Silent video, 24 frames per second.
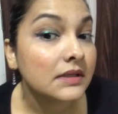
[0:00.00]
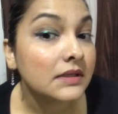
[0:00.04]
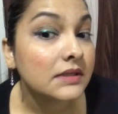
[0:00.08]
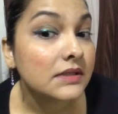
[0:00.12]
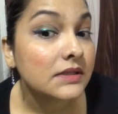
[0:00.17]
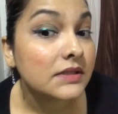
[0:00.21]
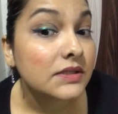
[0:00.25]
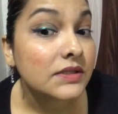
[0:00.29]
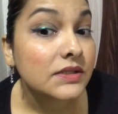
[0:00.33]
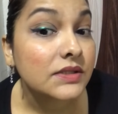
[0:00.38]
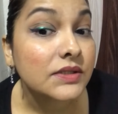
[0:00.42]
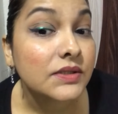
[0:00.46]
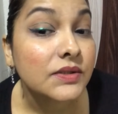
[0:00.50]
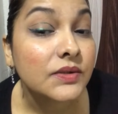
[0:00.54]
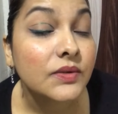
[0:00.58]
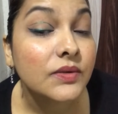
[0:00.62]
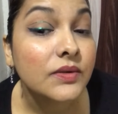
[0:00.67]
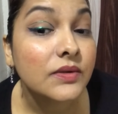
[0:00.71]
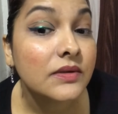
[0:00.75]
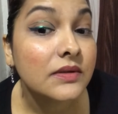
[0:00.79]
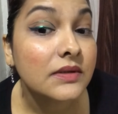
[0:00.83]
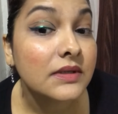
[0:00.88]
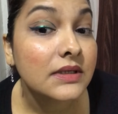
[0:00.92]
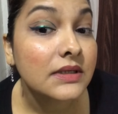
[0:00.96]

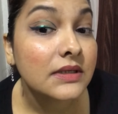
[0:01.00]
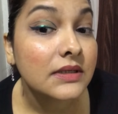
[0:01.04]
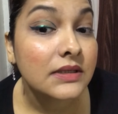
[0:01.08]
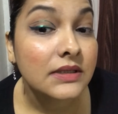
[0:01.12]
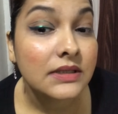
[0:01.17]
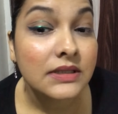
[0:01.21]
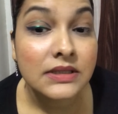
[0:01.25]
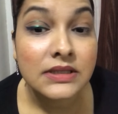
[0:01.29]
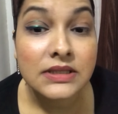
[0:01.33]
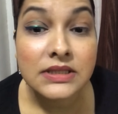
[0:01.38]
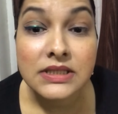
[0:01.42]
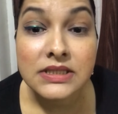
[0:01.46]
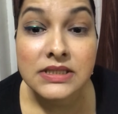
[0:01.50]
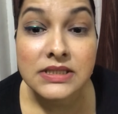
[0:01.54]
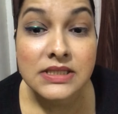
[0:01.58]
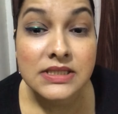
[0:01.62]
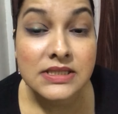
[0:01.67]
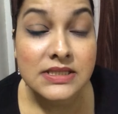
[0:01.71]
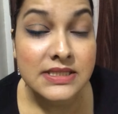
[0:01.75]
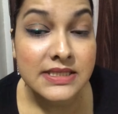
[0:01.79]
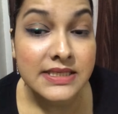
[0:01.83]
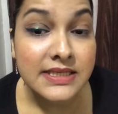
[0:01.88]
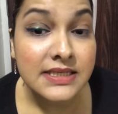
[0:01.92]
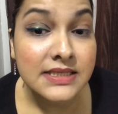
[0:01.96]
So this
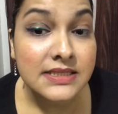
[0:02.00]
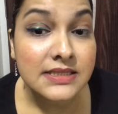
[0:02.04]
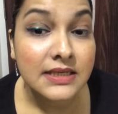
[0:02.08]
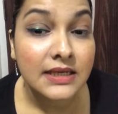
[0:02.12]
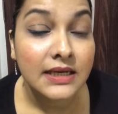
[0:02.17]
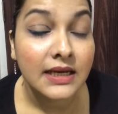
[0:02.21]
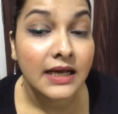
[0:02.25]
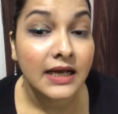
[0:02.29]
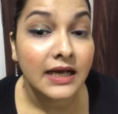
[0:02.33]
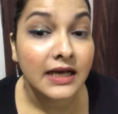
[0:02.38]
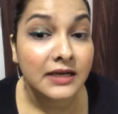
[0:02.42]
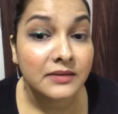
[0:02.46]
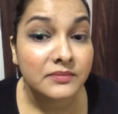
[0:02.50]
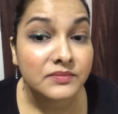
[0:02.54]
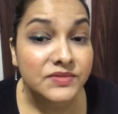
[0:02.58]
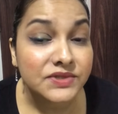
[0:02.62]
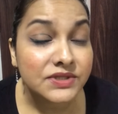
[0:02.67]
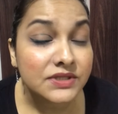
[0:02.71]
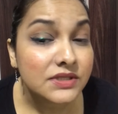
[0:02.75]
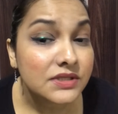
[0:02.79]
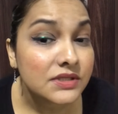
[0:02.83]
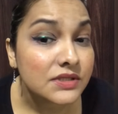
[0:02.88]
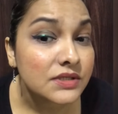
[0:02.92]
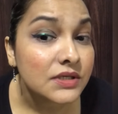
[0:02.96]
is it. I'm
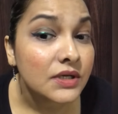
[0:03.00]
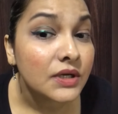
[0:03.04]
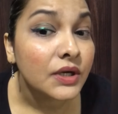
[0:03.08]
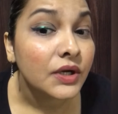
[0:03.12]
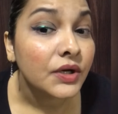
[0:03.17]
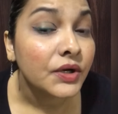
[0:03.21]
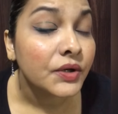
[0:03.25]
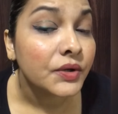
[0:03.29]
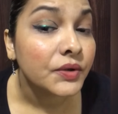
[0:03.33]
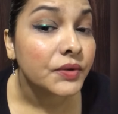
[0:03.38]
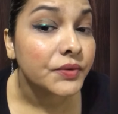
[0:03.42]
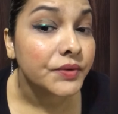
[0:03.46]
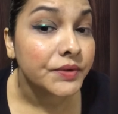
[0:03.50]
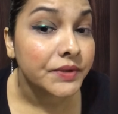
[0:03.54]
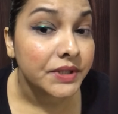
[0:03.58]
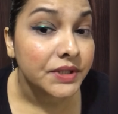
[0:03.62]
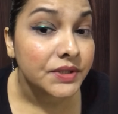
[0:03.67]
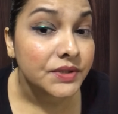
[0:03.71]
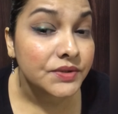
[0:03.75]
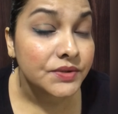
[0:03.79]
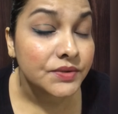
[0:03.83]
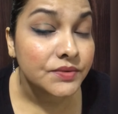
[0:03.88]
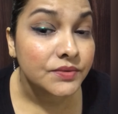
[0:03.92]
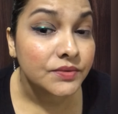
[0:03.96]
just
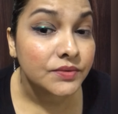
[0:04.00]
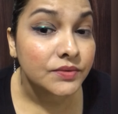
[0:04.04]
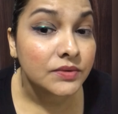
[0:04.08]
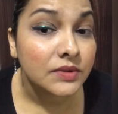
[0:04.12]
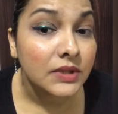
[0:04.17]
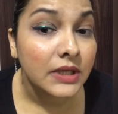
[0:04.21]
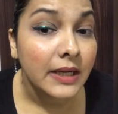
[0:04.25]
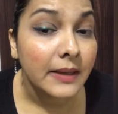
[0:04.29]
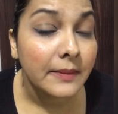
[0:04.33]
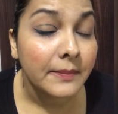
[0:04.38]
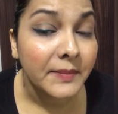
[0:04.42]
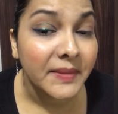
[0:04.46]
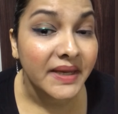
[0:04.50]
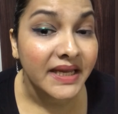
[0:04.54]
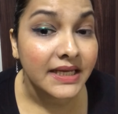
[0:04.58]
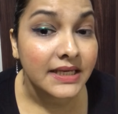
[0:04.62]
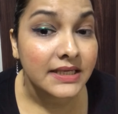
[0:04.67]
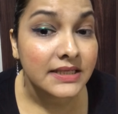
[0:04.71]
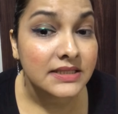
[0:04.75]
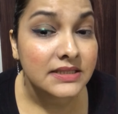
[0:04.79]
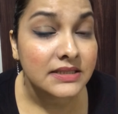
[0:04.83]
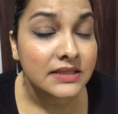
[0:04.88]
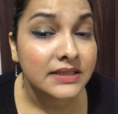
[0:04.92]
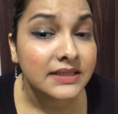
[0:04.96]
going to make
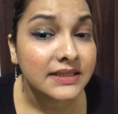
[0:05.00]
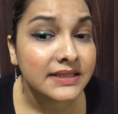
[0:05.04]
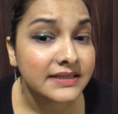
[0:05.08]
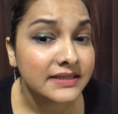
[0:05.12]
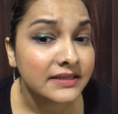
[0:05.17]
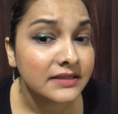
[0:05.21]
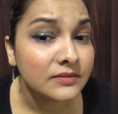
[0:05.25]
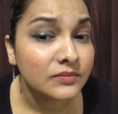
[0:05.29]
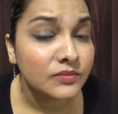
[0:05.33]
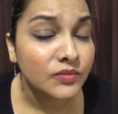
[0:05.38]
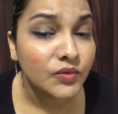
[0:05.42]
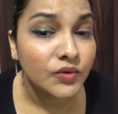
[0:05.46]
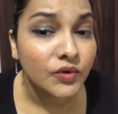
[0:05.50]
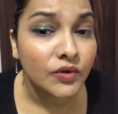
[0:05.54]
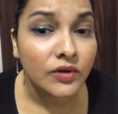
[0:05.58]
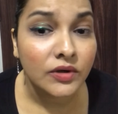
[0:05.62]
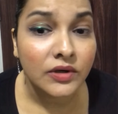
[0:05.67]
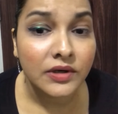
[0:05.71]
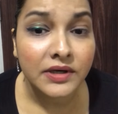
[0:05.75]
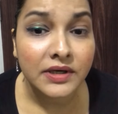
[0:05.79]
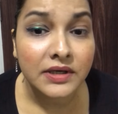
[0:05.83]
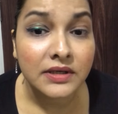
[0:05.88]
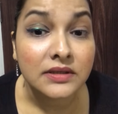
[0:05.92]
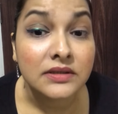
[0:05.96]
it a little
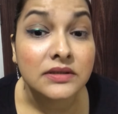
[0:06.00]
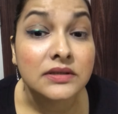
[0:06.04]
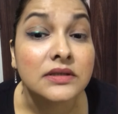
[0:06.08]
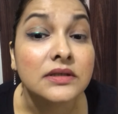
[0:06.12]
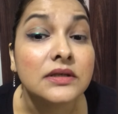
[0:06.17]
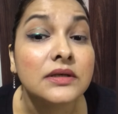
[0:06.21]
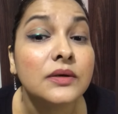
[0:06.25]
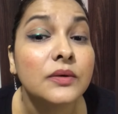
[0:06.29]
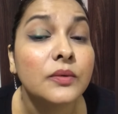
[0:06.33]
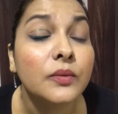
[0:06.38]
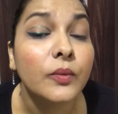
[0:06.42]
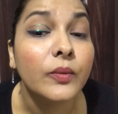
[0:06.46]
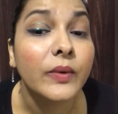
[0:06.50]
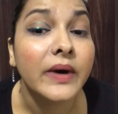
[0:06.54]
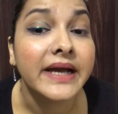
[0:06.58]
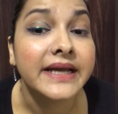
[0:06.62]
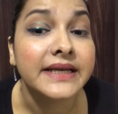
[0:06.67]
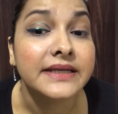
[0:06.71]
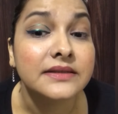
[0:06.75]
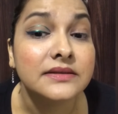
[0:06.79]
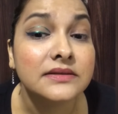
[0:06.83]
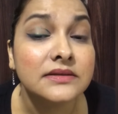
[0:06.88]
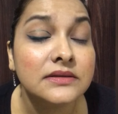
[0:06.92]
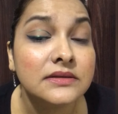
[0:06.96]
more
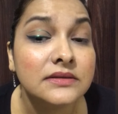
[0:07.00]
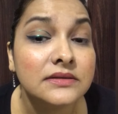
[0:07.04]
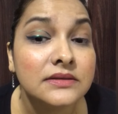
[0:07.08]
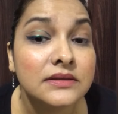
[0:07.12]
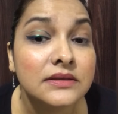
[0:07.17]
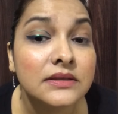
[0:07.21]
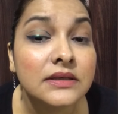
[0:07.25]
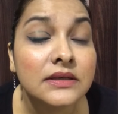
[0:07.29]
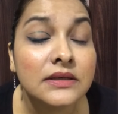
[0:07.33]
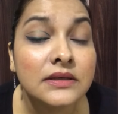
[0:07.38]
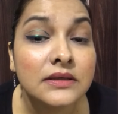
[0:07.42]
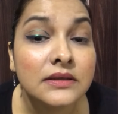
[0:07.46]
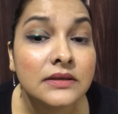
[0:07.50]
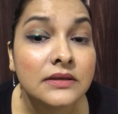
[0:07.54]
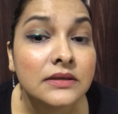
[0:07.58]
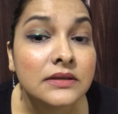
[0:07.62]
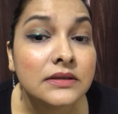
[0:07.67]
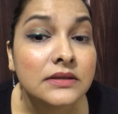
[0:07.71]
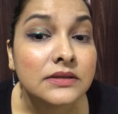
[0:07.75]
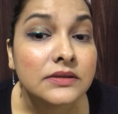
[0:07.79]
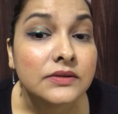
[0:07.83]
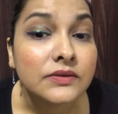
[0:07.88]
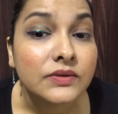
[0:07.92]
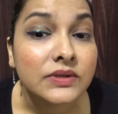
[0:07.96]
wider
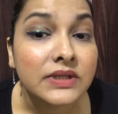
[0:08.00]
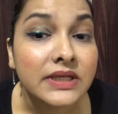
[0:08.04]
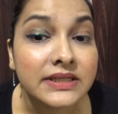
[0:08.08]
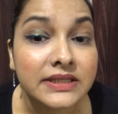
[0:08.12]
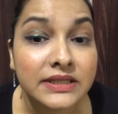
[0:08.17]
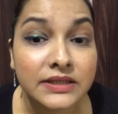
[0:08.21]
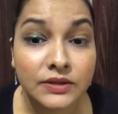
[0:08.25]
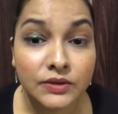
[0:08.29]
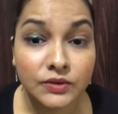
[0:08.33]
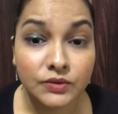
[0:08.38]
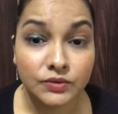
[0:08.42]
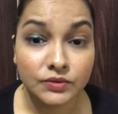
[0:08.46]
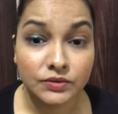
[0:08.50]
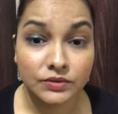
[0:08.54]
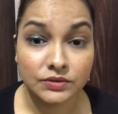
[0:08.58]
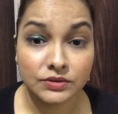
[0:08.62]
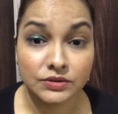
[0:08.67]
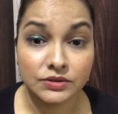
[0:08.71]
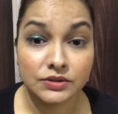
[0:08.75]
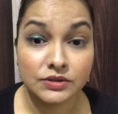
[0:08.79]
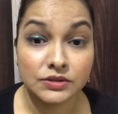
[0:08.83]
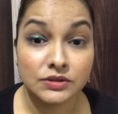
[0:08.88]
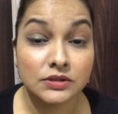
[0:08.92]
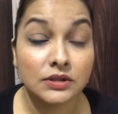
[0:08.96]
so that it
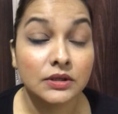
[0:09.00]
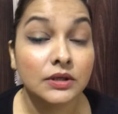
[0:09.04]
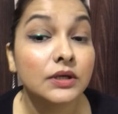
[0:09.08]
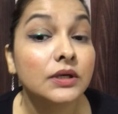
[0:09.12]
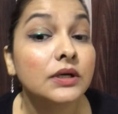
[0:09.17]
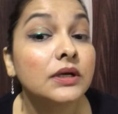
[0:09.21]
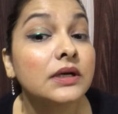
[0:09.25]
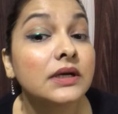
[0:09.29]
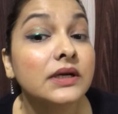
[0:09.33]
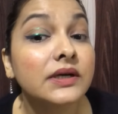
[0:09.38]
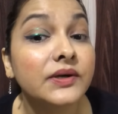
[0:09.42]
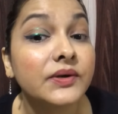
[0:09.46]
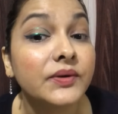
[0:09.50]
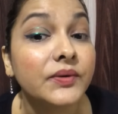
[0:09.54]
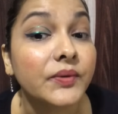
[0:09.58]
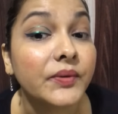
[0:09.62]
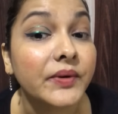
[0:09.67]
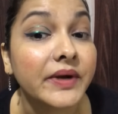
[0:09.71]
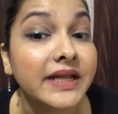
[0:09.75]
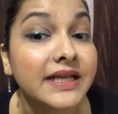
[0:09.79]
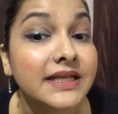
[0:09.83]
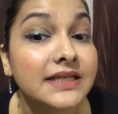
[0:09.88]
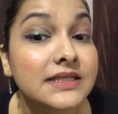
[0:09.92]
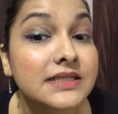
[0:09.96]
looks
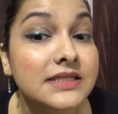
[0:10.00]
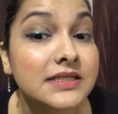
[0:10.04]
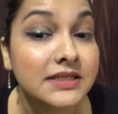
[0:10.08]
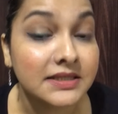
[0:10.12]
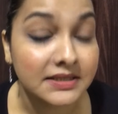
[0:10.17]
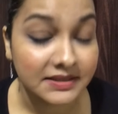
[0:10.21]
great.